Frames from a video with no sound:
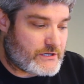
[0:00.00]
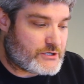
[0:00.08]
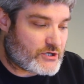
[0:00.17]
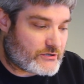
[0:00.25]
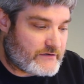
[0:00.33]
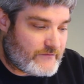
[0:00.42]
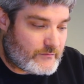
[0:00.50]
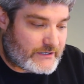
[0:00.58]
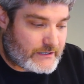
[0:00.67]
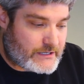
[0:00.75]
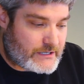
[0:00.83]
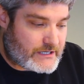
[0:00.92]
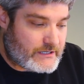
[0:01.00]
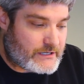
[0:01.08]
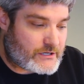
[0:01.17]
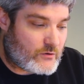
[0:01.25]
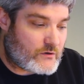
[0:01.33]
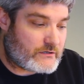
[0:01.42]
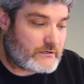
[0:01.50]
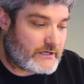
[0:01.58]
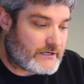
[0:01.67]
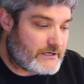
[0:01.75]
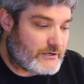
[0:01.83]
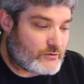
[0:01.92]
journey from an existing SOA
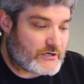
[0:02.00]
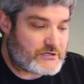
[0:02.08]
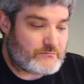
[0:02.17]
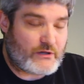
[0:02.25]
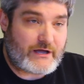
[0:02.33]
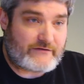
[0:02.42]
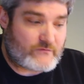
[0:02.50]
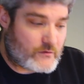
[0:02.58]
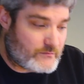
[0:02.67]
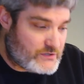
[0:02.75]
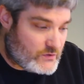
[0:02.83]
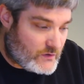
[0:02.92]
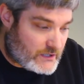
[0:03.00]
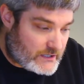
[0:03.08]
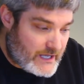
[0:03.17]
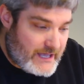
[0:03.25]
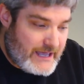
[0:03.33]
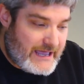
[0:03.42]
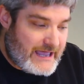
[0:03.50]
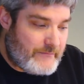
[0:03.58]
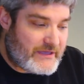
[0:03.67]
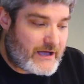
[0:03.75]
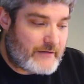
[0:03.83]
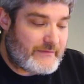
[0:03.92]
and integration platform to uh,
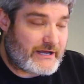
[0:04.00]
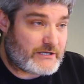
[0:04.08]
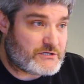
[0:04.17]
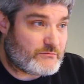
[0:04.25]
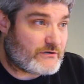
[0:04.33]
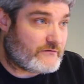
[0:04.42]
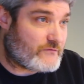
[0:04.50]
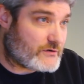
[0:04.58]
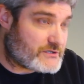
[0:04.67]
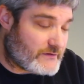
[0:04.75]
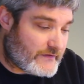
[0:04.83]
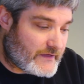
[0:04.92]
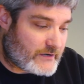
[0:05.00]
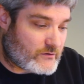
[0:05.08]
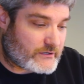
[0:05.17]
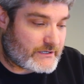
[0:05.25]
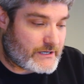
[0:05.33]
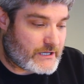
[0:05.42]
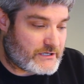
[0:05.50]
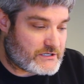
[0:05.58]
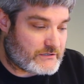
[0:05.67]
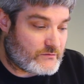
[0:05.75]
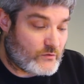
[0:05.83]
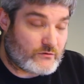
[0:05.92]
API management. Unfortunately, that
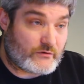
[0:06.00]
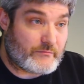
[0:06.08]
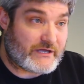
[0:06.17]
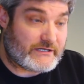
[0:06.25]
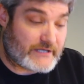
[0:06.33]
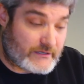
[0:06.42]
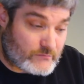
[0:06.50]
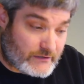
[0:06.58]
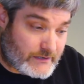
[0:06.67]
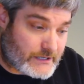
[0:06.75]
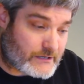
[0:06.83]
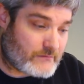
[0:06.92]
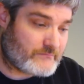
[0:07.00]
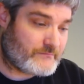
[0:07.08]
organization will remain nameless.